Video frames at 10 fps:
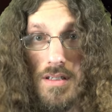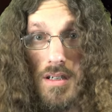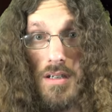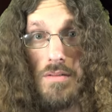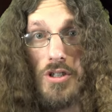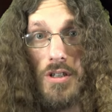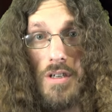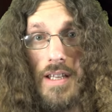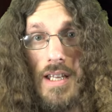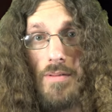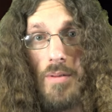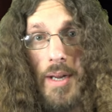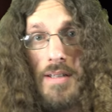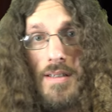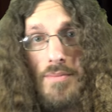Oh, would you look at that? They were
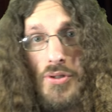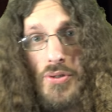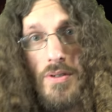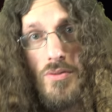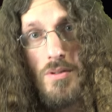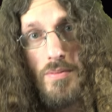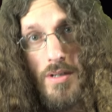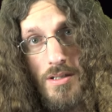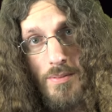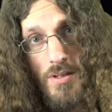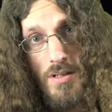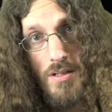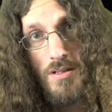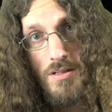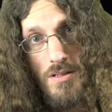waiting to ambush the group. What a
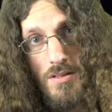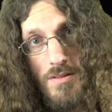surprise.